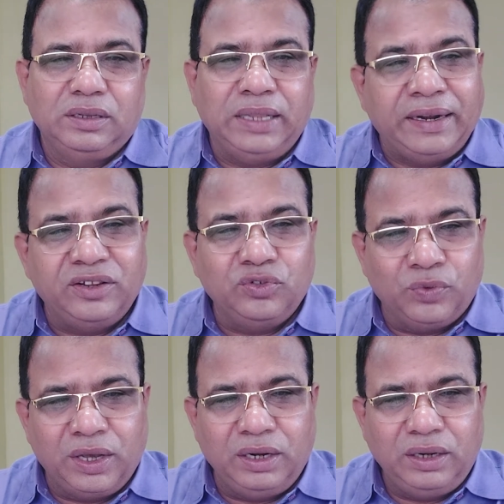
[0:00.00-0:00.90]
That is
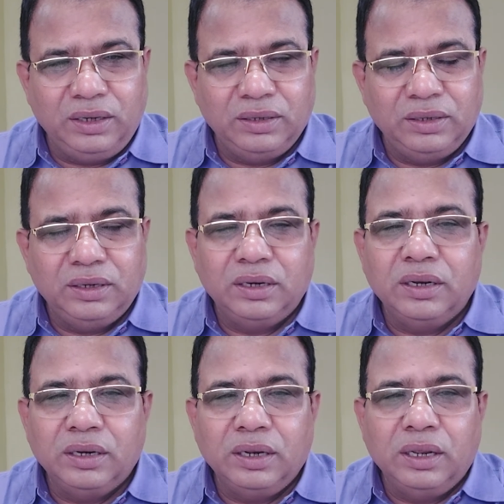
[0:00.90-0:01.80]
one,
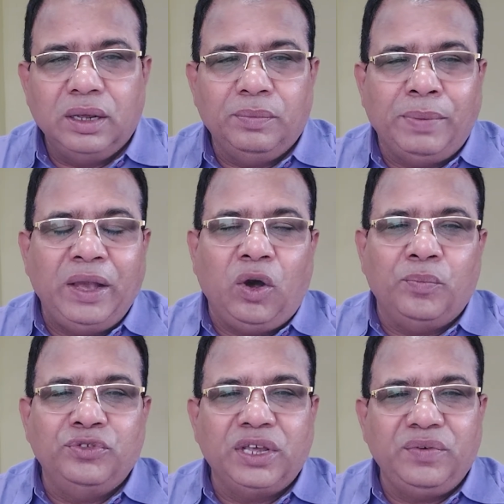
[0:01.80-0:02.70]
by
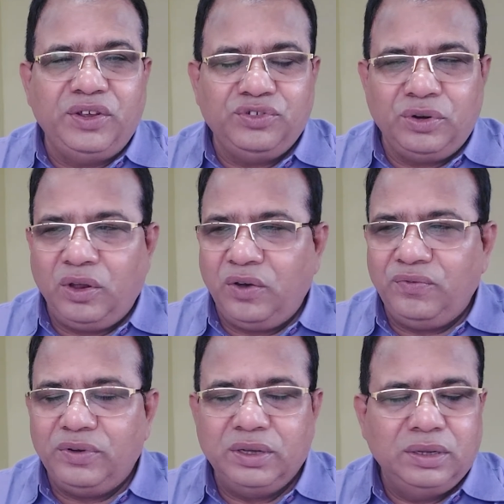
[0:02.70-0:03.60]
observation
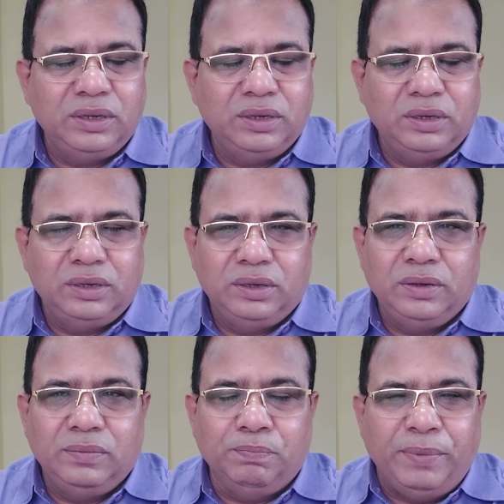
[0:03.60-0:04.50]
of
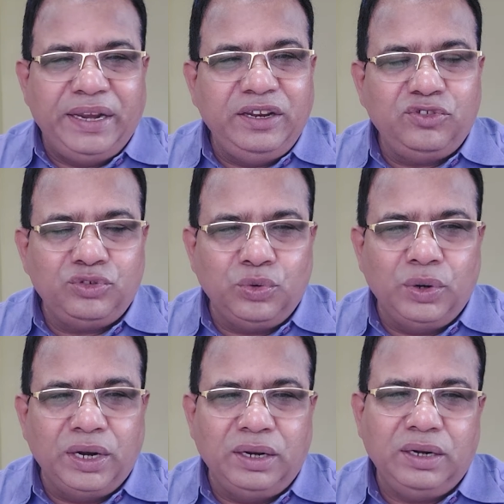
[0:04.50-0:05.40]
many
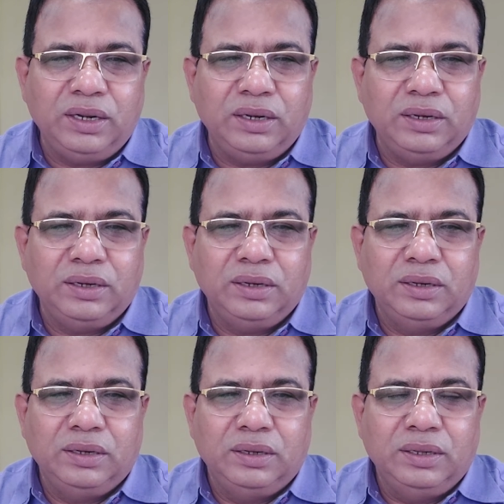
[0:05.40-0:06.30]
students
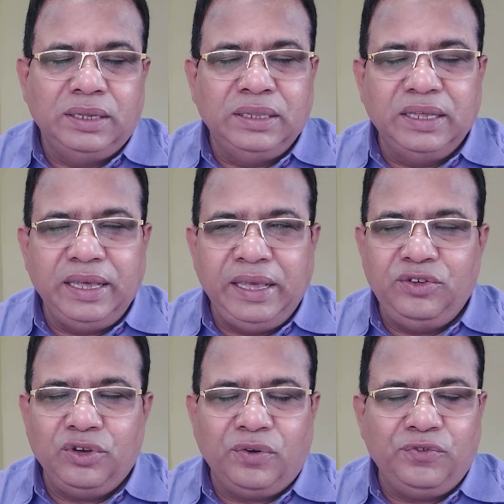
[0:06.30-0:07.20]
in the
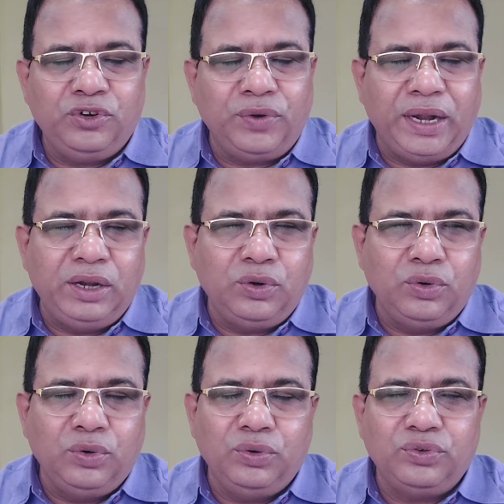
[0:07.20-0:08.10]
age of 12
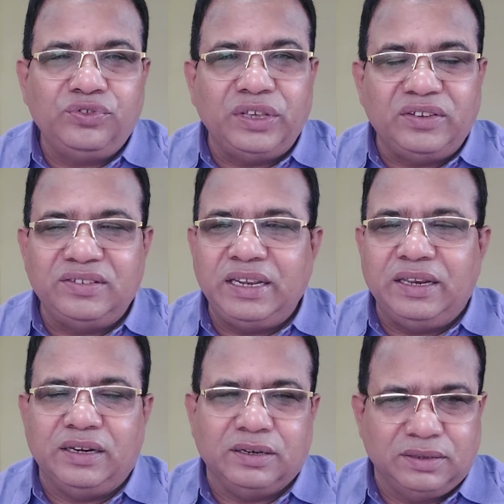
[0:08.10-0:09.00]
to
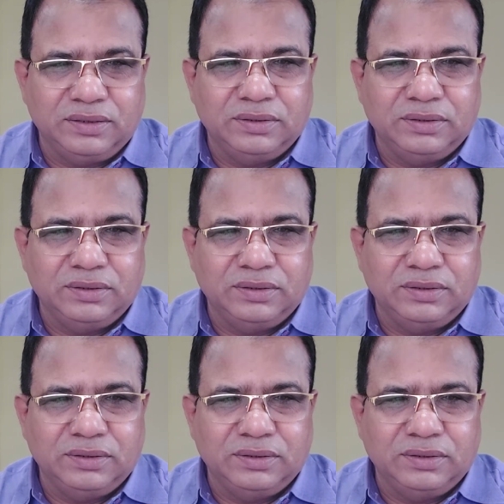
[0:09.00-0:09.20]
16